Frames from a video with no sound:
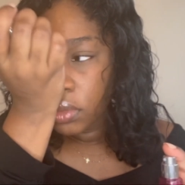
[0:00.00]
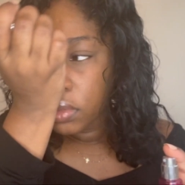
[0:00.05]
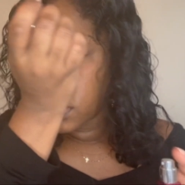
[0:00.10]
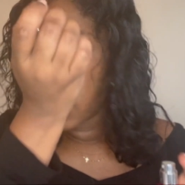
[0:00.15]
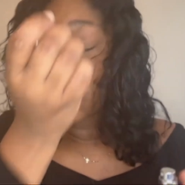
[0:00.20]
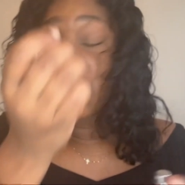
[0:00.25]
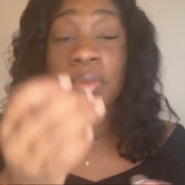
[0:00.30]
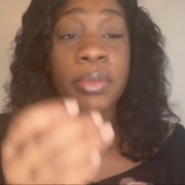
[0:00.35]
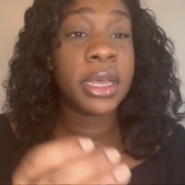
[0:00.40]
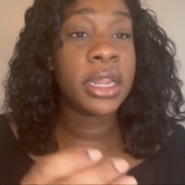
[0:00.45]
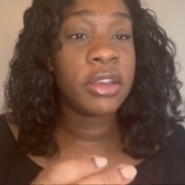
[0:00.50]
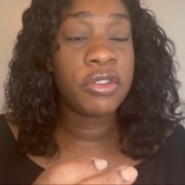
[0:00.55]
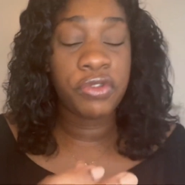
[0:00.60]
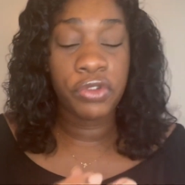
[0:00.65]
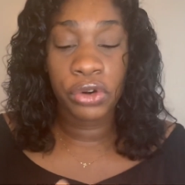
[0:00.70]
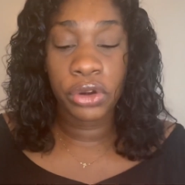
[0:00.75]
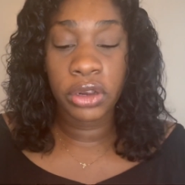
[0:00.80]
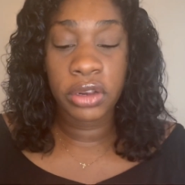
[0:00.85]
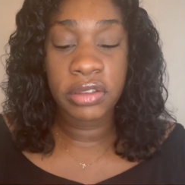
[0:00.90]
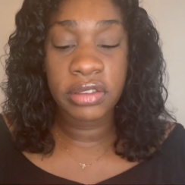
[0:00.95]
smell it
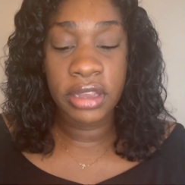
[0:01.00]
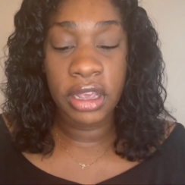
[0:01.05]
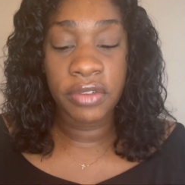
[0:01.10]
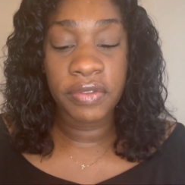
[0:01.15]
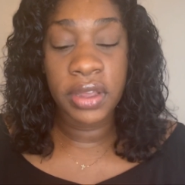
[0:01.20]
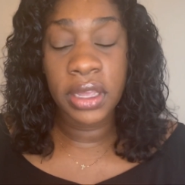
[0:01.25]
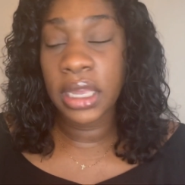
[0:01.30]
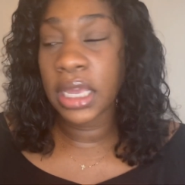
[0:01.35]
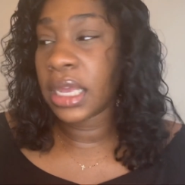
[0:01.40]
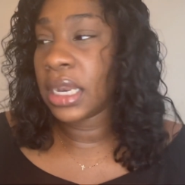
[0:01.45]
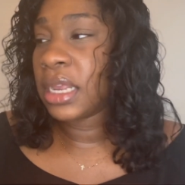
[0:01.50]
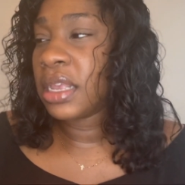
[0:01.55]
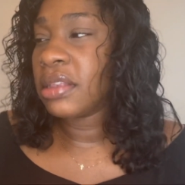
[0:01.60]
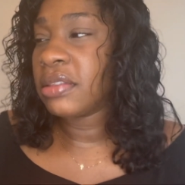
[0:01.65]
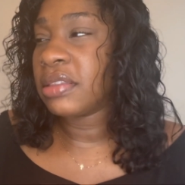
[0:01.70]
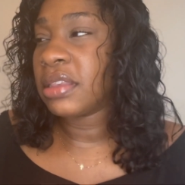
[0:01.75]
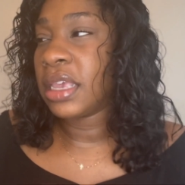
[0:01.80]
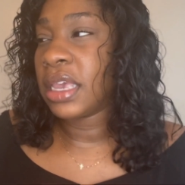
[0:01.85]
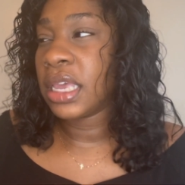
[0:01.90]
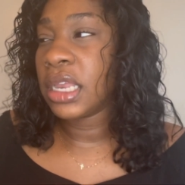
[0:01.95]
for yourself. Again,
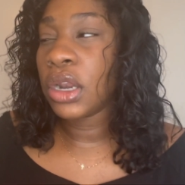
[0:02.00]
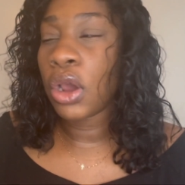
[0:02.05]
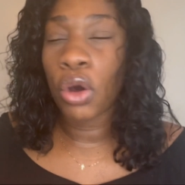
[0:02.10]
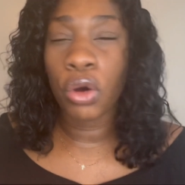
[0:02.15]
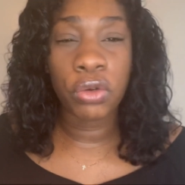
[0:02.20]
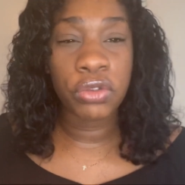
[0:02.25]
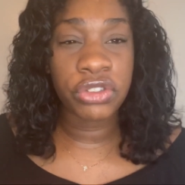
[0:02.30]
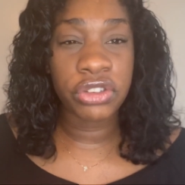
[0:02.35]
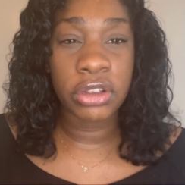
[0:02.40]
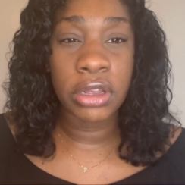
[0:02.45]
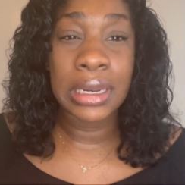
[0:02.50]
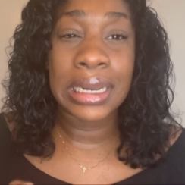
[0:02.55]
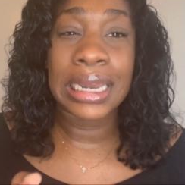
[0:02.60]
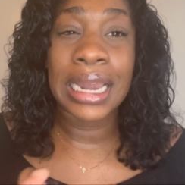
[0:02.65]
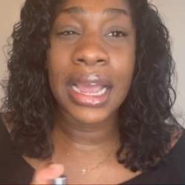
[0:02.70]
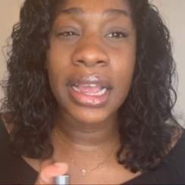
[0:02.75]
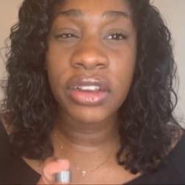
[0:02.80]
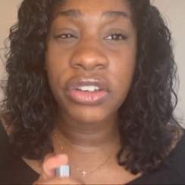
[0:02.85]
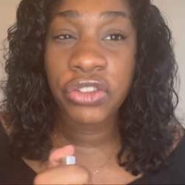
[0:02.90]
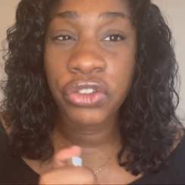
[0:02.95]
it's in Ulta.
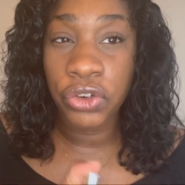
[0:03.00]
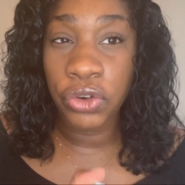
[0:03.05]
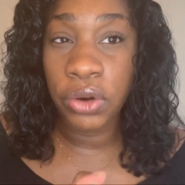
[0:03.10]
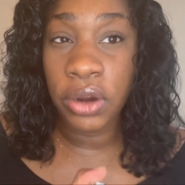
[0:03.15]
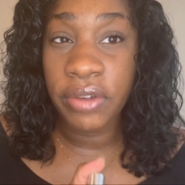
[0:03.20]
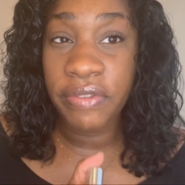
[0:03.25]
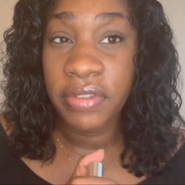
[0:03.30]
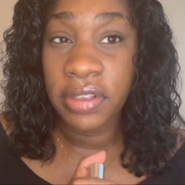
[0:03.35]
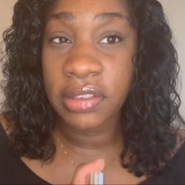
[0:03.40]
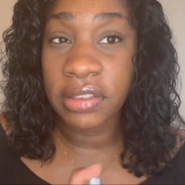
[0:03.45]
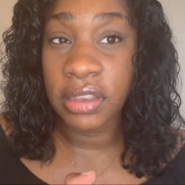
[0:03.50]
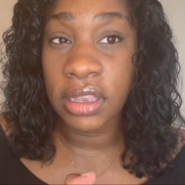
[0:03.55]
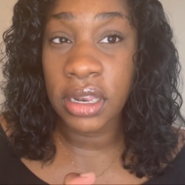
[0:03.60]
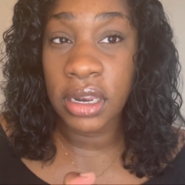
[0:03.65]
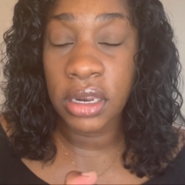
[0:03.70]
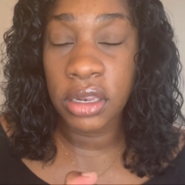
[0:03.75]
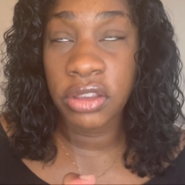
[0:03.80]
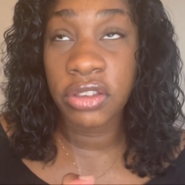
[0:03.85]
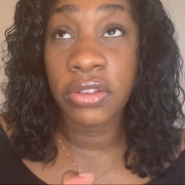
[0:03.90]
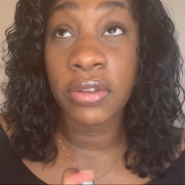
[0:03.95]
Not sure if it's
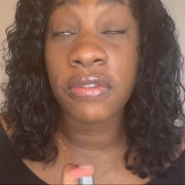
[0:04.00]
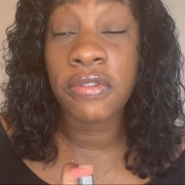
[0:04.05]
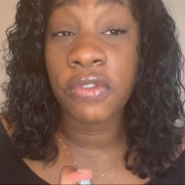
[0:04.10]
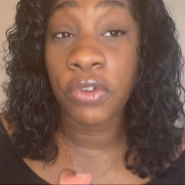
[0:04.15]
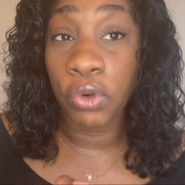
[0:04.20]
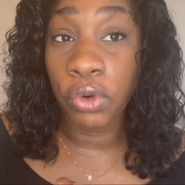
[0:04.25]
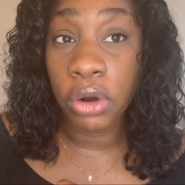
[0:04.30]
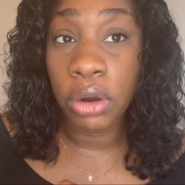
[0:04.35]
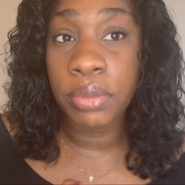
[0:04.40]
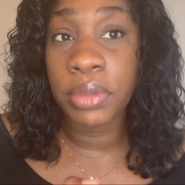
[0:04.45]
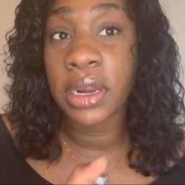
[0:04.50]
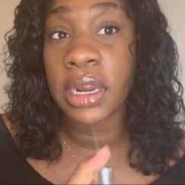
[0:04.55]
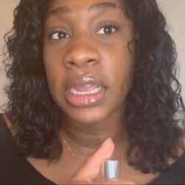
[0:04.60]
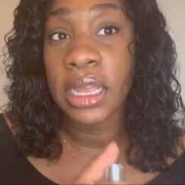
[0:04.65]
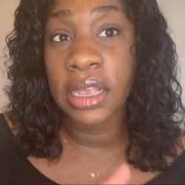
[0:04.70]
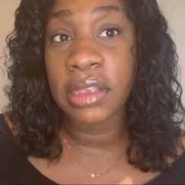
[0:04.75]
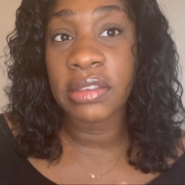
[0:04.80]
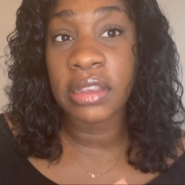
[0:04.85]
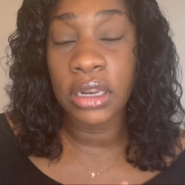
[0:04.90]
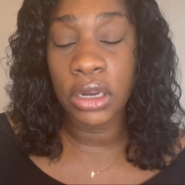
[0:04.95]
in Sephora, but it
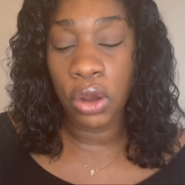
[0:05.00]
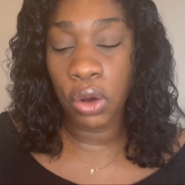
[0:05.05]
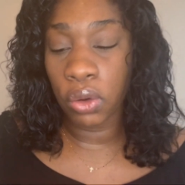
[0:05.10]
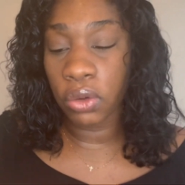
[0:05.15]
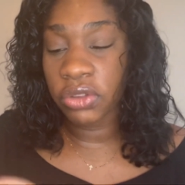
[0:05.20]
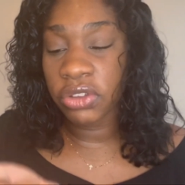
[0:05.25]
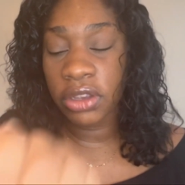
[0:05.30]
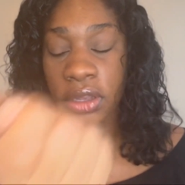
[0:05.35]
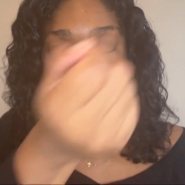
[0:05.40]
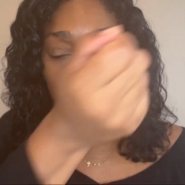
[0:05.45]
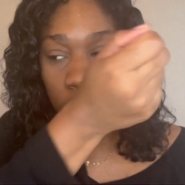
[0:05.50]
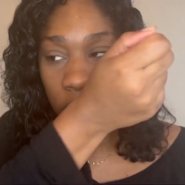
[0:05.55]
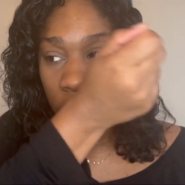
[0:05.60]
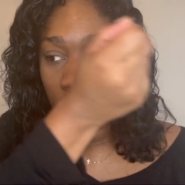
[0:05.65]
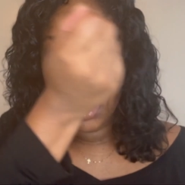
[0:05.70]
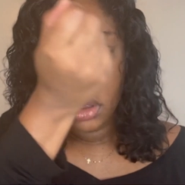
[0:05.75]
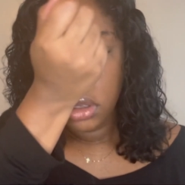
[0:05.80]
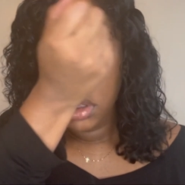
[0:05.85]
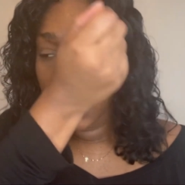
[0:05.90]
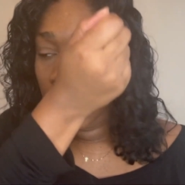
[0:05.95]
is in Ulta.
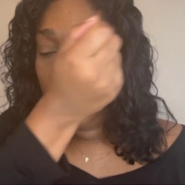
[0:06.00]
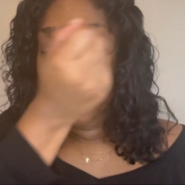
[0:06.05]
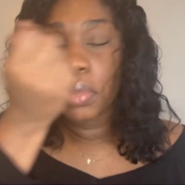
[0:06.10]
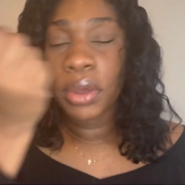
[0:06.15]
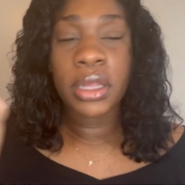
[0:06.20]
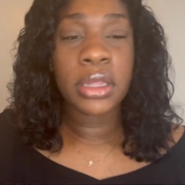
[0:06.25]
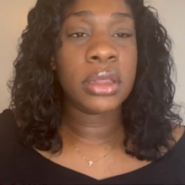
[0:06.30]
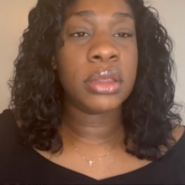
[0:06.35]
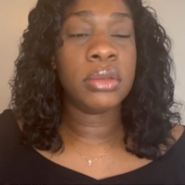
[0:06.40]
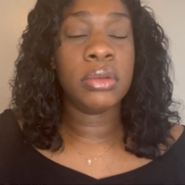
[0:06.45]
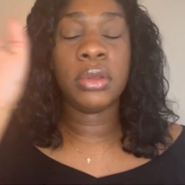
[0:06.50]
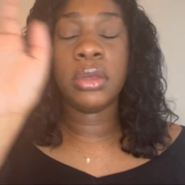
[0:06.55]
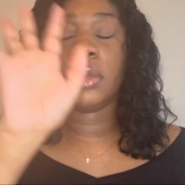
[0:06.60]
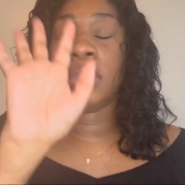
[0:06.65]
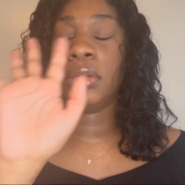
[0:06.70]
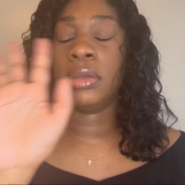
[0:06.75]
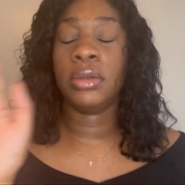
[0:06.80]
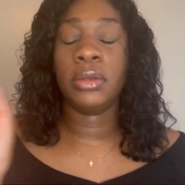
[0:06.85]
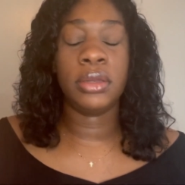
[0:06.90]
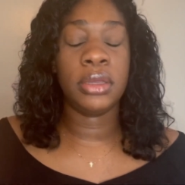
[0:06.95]
But
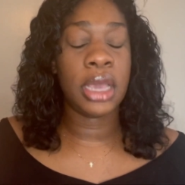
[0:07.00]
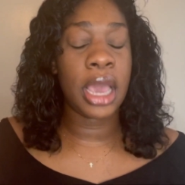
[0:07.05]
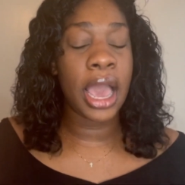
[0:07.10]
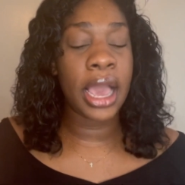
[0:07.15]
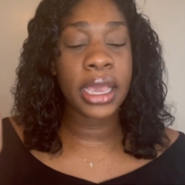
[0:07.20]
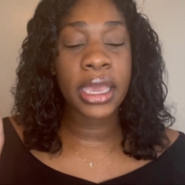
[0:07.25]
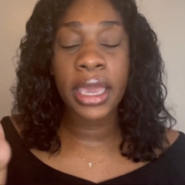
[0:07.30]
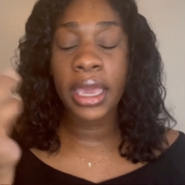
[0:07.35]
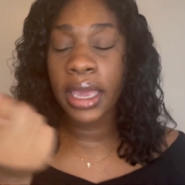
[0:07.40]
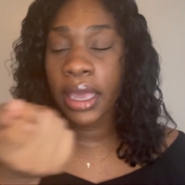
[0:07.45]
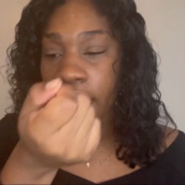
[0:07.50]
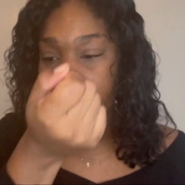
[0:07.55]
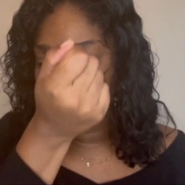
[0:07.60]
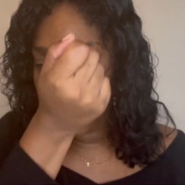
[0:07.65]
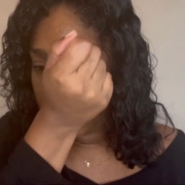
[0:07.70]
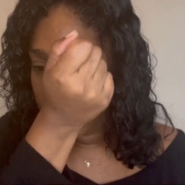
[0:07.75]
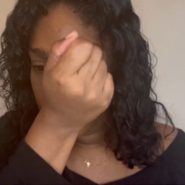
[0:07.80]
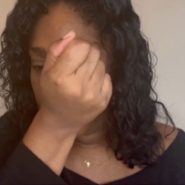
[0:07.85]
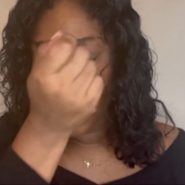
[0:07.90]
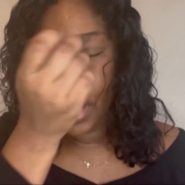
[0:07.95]
I can't,
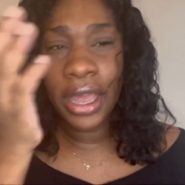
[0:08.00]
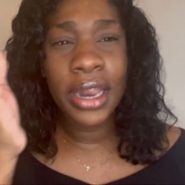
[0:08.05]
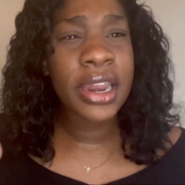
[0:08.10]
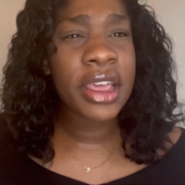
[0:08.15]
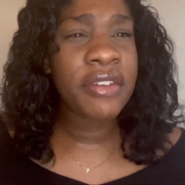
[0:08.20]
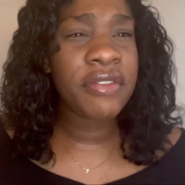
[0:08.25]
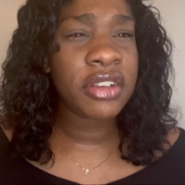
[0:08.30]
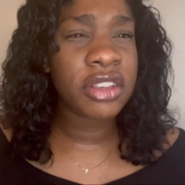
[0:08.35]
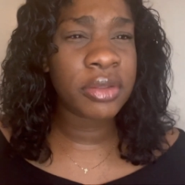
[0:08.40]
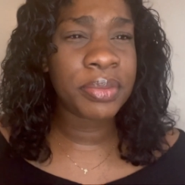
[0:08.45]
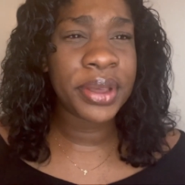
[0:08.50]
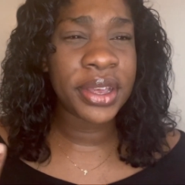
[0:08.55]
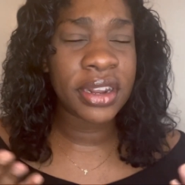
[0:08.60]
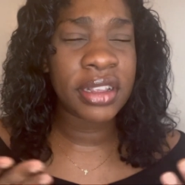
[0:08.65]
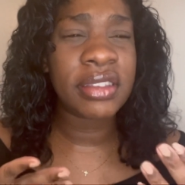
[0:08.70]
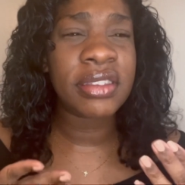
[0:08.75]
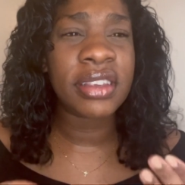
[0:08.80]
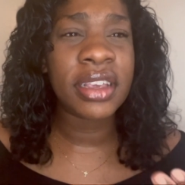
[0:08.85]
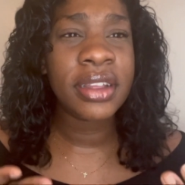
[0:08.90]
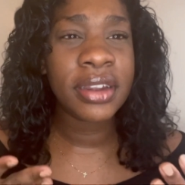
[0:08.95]
I never smelled a
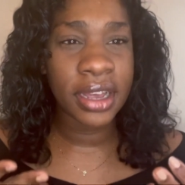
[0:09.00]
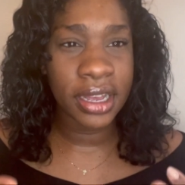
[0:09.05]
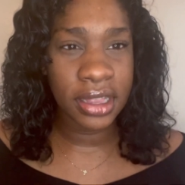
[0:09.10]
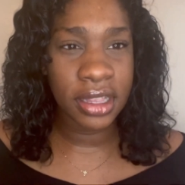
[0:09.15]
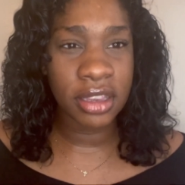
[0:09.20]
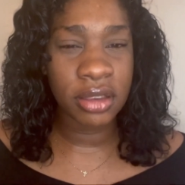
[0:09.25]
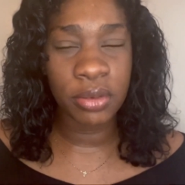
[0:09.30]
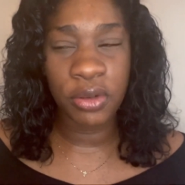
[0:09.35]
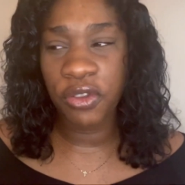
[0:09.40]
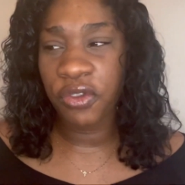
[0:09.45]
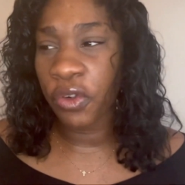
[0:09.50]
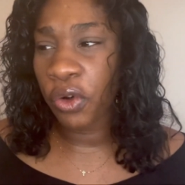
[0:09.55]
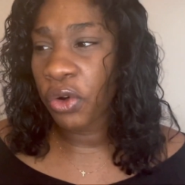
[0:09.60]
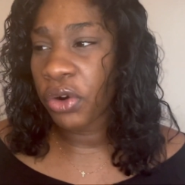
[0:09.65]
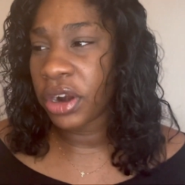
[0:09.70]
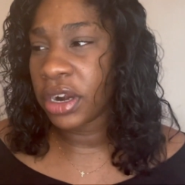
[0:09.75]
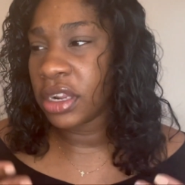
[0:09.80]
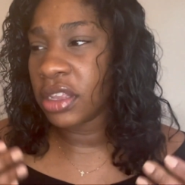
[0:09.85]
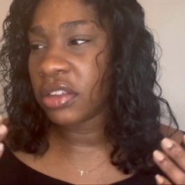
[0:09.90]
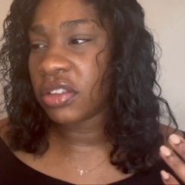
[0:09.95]
scent like this
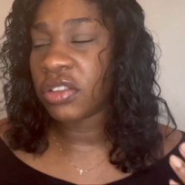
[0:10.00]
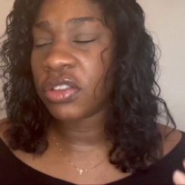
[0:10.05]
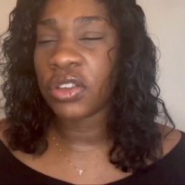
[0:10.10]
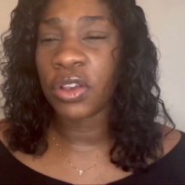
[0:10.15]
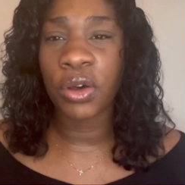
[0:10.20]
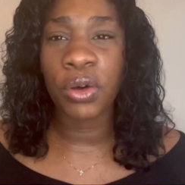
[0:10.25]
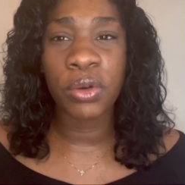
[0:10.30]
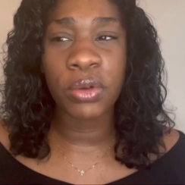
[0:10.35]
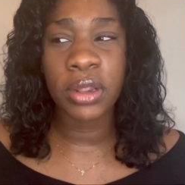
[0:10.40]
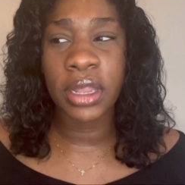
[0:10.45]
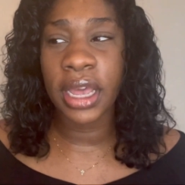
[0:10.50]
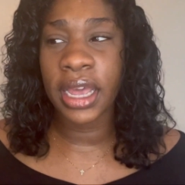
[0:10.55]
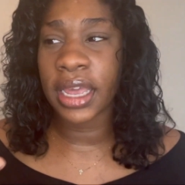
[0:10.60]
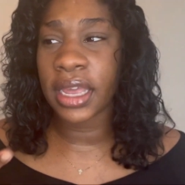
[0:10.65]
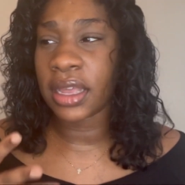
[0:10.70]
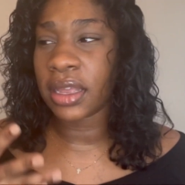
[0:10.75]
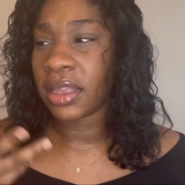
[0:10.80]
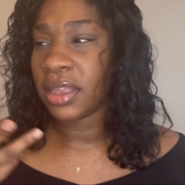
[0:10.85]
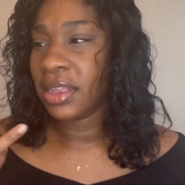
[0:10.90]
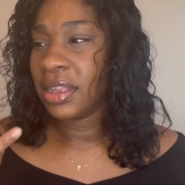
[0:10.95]
before, and it's so like